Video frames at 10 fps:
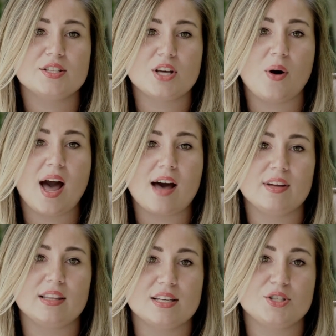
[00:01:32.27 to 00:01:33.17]
So
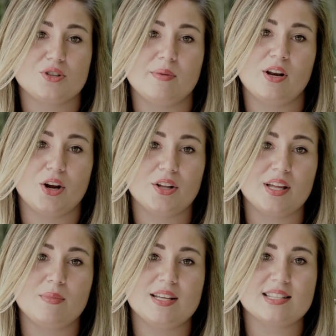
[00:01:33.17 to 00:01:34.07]
having this treatment
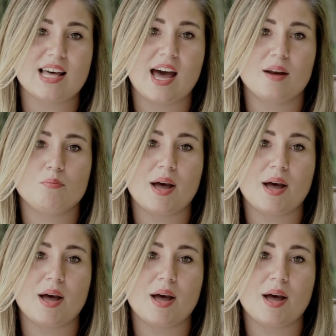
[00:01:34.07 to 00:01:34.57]
early means that